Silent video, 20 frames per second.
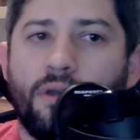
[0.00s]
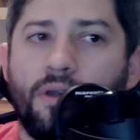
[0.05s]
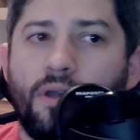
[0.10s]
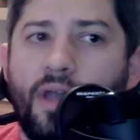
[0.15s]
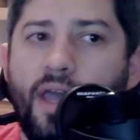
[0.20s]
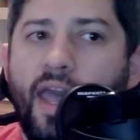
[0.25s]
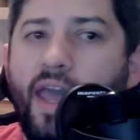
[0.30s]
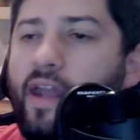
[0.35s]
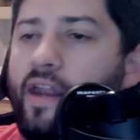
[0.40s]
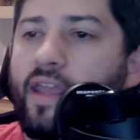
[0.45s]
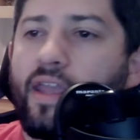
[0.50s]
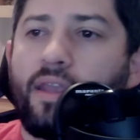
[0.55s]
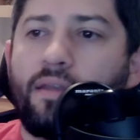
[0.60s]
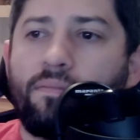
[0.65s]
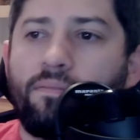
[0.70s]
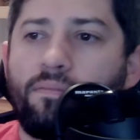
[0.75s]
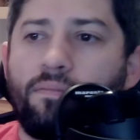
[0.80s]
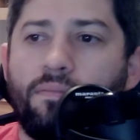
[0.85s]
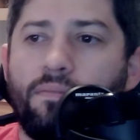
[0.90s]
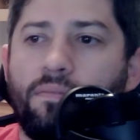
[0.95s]
at
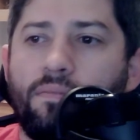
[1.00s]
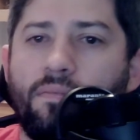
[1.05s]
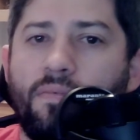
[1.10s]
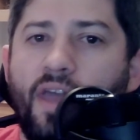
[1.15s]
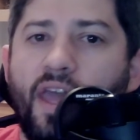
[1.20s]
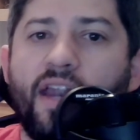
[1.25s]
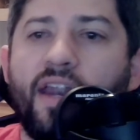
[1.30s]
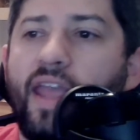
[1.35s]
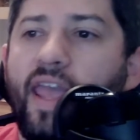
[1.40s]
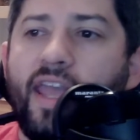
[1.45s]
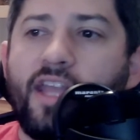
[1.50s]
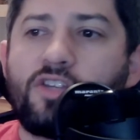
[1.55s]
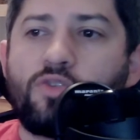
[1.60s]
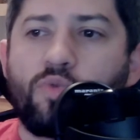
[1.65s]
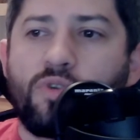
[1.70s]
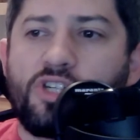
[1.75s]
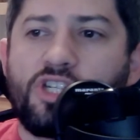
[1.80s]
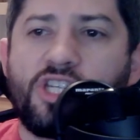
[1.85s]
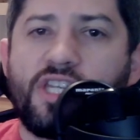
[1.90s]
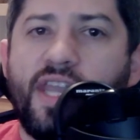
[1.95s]
a at an age
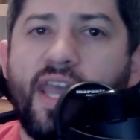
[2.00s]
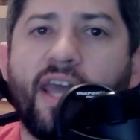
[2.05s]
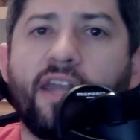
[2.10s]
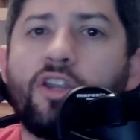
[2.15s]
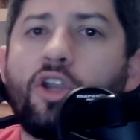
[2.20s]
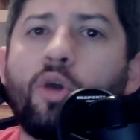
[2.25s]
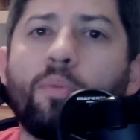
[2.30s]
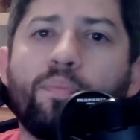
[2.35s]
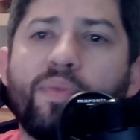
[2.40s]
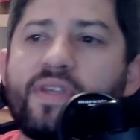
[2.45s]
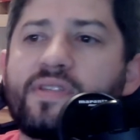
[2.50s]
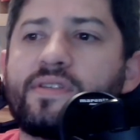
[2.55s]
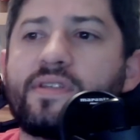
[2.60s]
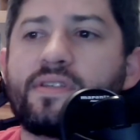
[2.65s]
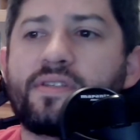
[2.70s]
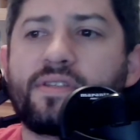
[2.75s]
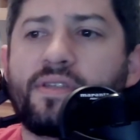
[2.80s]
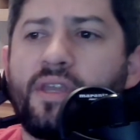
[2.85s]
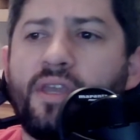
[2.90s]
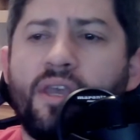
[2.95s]
where she had no
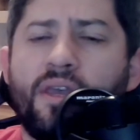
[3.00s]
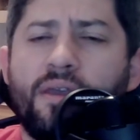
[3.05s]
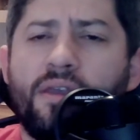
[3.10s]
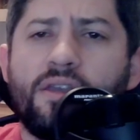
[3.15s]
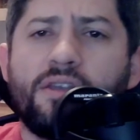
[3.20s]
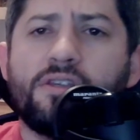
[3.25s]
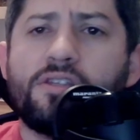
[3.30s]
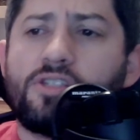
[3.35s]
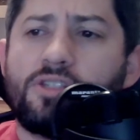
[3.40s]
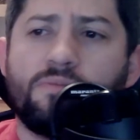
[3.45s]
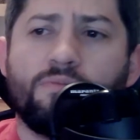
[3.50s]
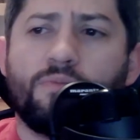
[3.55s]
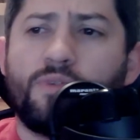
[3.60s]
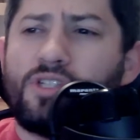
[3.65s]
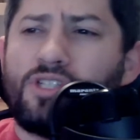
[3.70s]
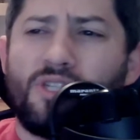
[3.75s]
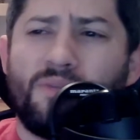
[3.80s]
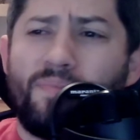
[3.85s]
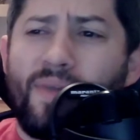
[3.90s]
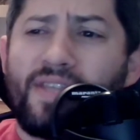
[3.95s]
business, when
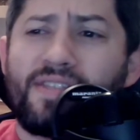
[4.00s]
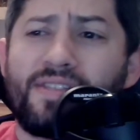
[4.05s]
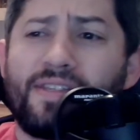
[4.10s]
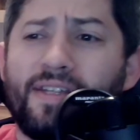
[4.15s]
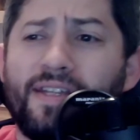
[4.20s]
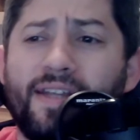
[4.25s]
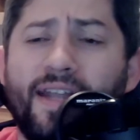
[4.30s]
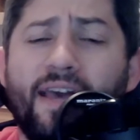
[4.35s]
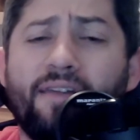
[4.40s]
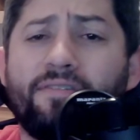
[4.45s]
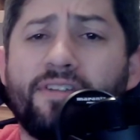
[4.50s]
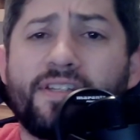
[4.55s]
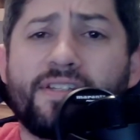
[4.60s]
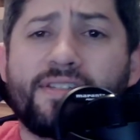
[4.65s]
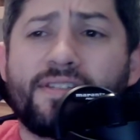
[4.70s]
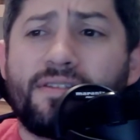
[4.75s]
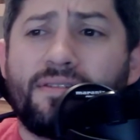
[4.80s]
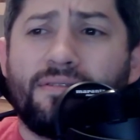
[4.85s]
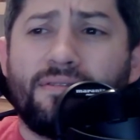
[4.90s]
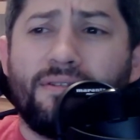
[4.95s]
she basically didn't have a,
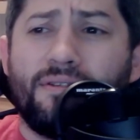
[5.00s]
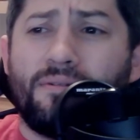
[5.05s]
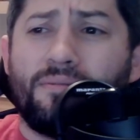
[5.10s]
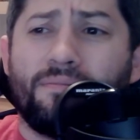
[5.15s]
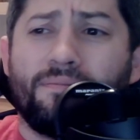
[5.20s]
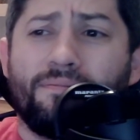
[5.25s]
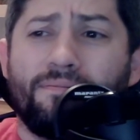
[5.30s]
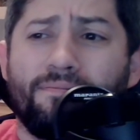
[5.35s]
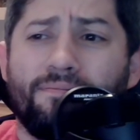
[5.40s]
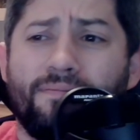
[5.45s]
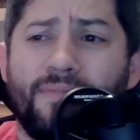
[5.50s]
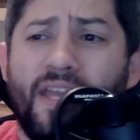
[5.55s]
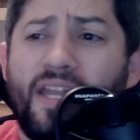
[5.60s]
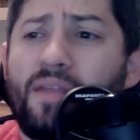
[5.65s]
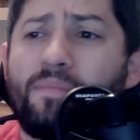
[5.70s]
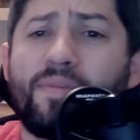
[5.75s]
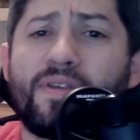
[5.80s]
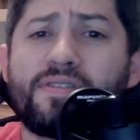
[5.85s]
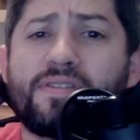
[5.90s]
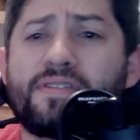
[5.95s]
you know,
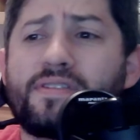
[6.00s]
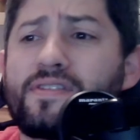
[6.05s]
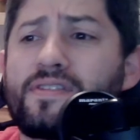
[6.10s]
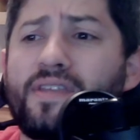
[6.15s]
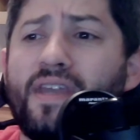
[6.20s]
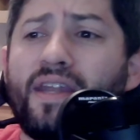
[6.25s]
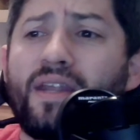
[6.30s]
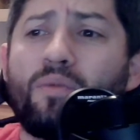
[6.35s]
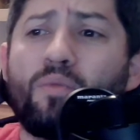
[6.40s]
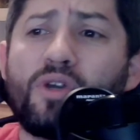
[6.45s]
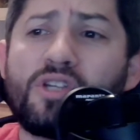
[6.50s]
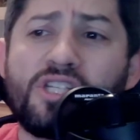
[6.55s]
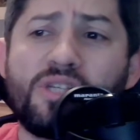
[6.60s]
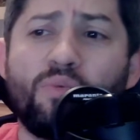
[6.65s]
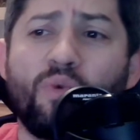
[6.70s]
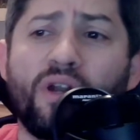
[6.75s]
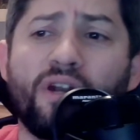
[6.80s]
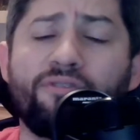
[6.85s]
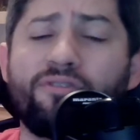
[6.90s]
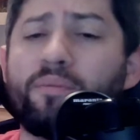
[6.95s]
any business deciding what she
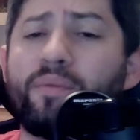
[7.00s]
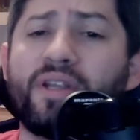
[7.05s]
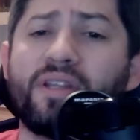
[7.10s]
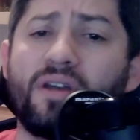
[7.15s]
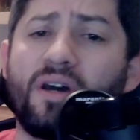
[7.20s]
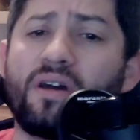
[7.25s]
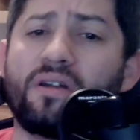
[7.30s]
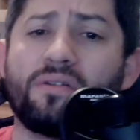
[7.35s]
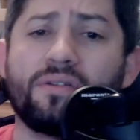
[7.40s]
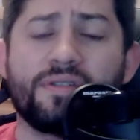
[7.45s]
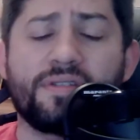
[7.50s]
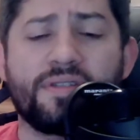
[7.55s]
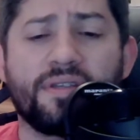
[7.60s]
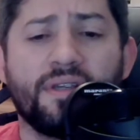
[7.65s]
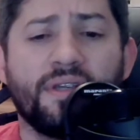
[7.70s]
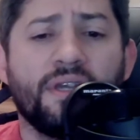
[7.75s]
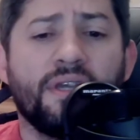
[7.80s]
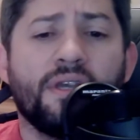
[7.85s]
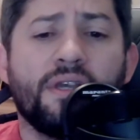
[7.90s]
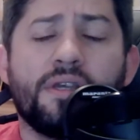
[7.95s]
wanted from McDonald's.
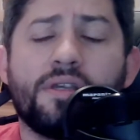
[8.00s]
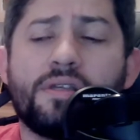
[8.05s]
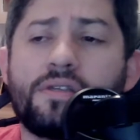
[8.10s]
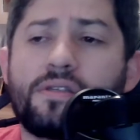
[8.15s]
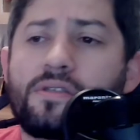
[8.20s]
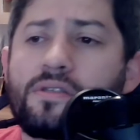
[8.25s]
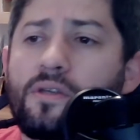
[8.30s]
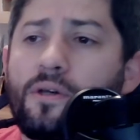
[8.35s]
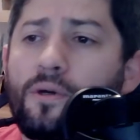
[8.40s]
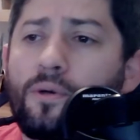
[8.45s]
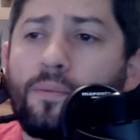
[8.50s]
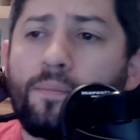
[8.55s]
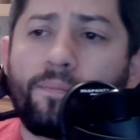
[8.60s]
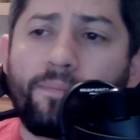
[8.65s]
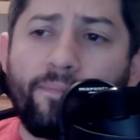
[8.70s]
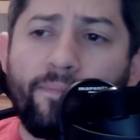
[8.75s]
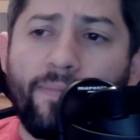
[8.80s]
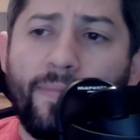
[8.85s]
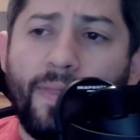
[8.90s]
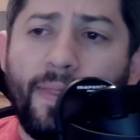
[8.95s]
So
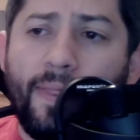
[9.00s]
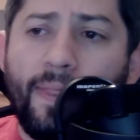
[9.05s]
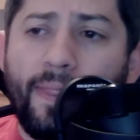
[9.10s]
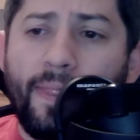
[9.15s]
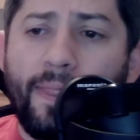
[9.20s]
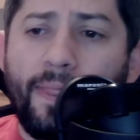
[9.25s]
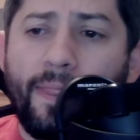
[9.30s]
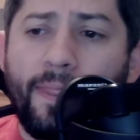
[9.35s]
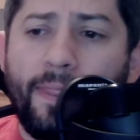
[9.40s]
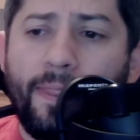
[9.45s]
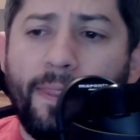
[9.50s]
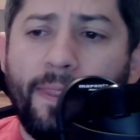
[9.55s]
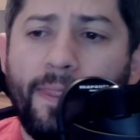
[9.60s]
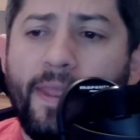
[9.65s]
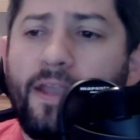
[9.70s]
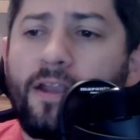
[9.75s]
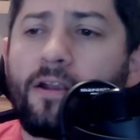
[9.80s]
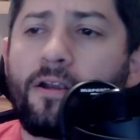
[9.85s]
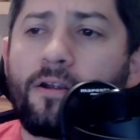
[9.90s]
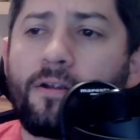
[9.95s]

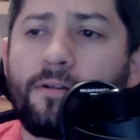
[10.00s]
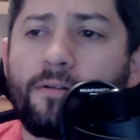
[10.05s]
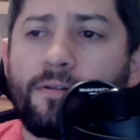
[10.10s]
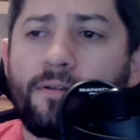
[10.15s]
there,